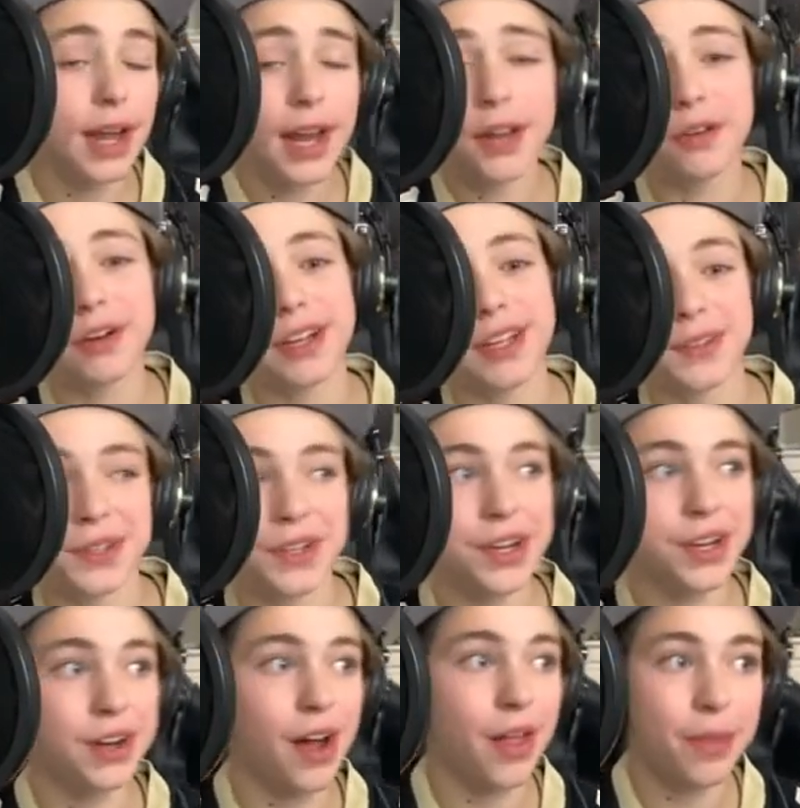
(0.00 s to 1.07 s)
Anyone can look
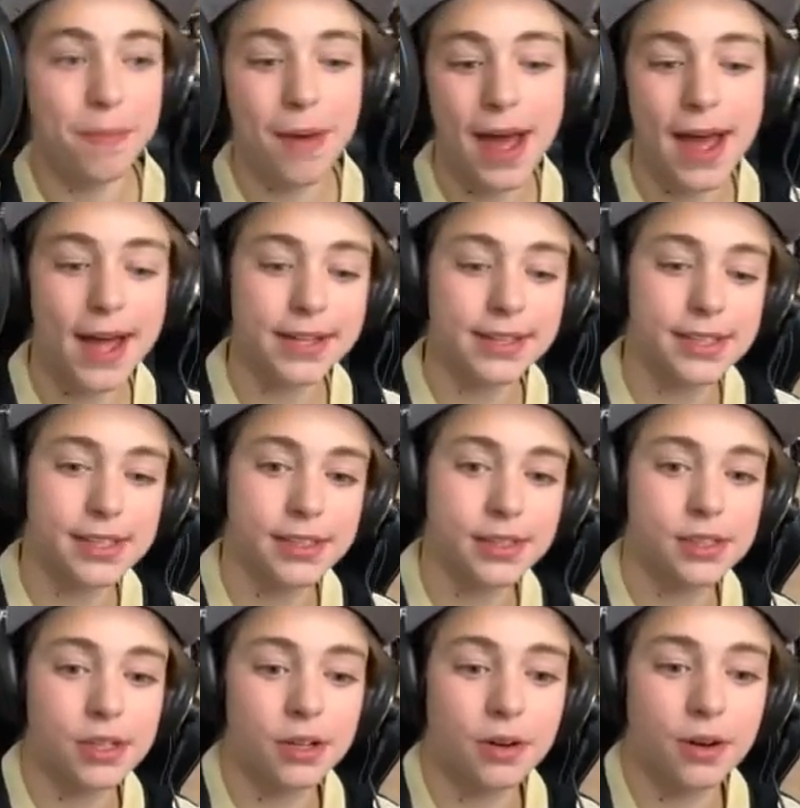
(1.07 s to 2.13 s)
good on the pads,
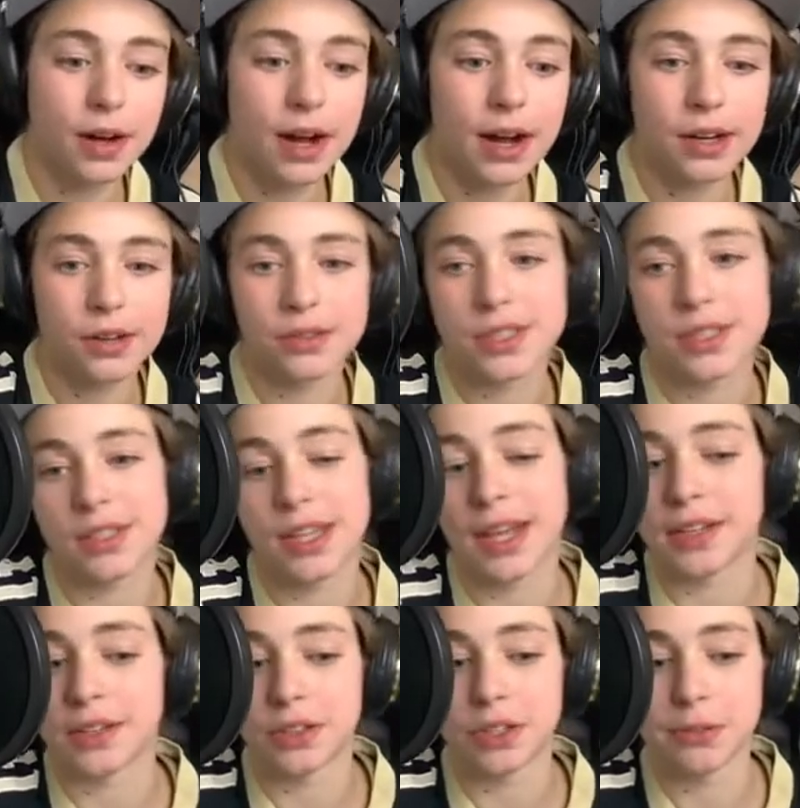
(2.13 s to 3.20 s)
so I don't
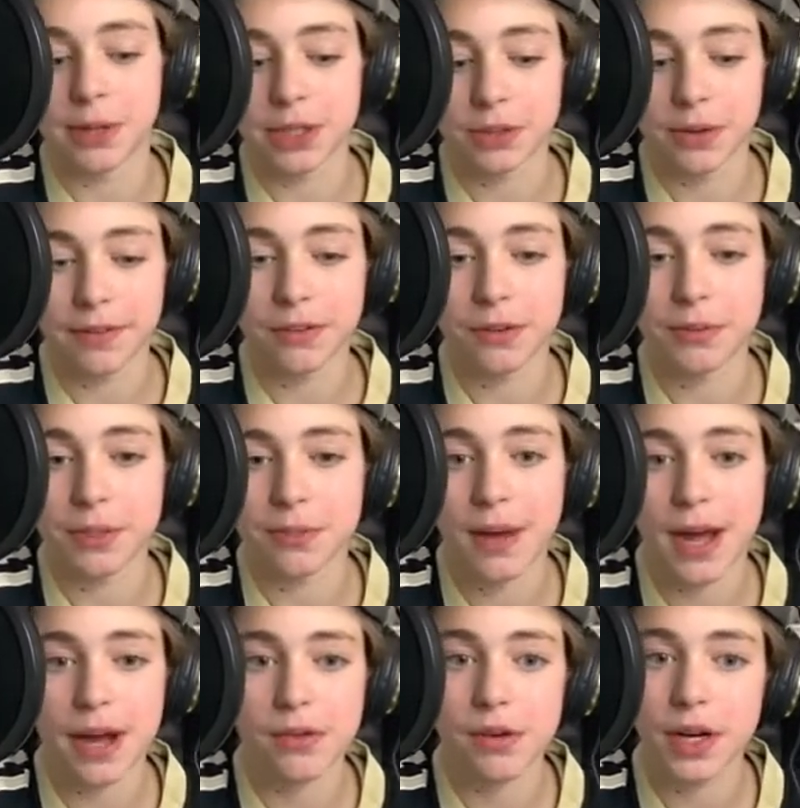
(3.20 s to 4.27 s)
take too much away from his
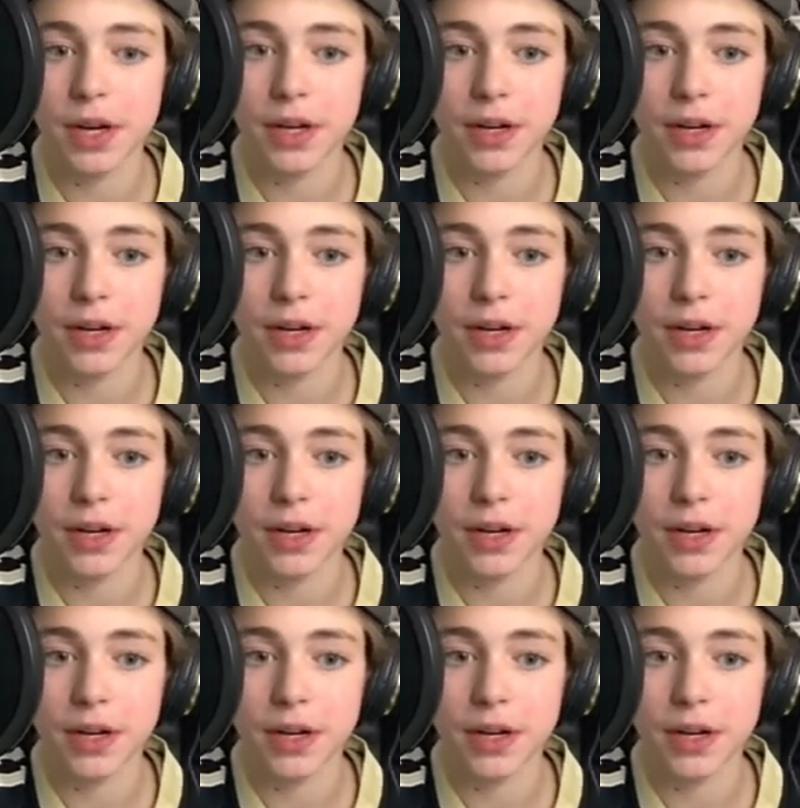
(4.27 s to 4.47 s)
pad work.